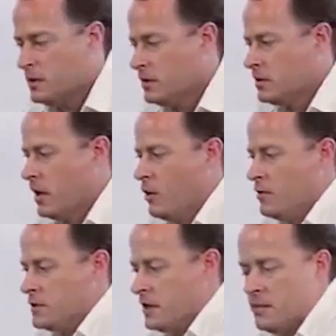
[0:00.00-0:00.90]
So
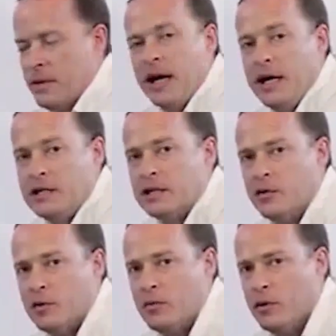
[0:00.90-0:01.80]
obviously it can be easily
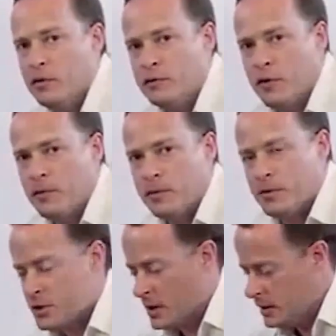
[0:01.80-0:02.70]
removed from the
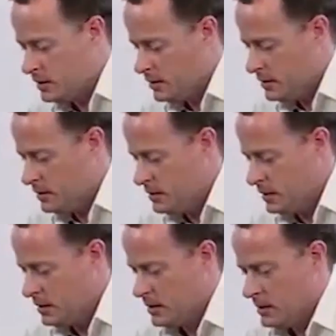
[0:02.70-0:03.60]
machine.
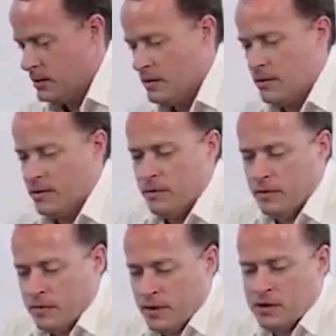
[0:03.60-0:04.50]

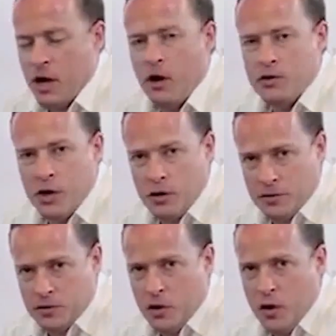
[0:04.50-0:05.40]
This hose over
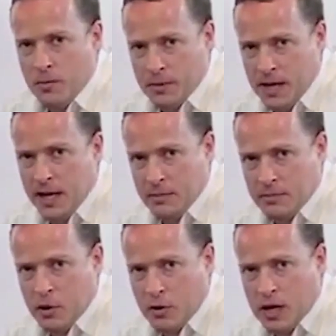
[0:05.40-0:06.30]
time can
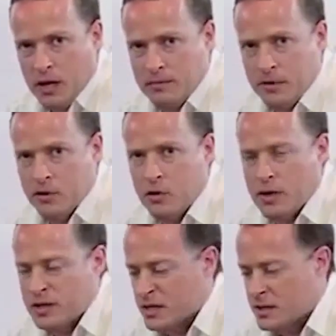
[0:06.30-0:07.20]
block up. You can
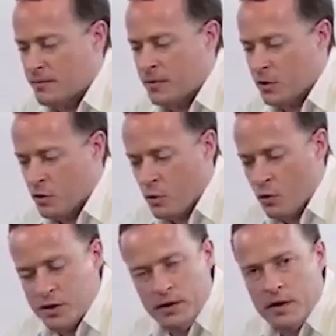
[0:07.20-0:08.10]
always get something
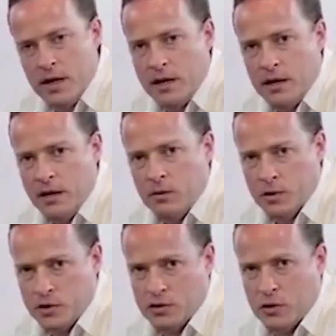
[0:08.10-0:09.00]
caught in there,
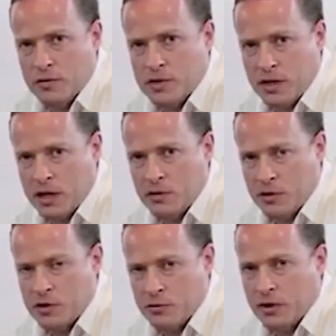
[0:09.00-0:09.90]
which is obviously going to
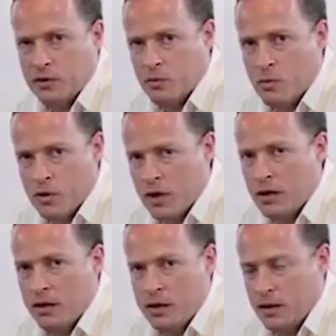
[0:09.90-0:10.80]
restrict the water
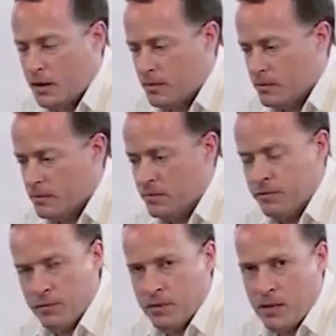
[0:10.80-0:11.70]

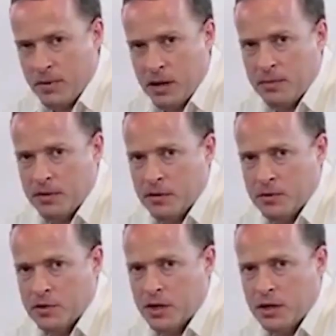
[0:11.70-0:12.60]
from coming up into the
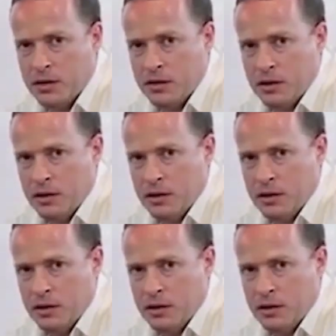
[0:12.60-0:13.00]
machine.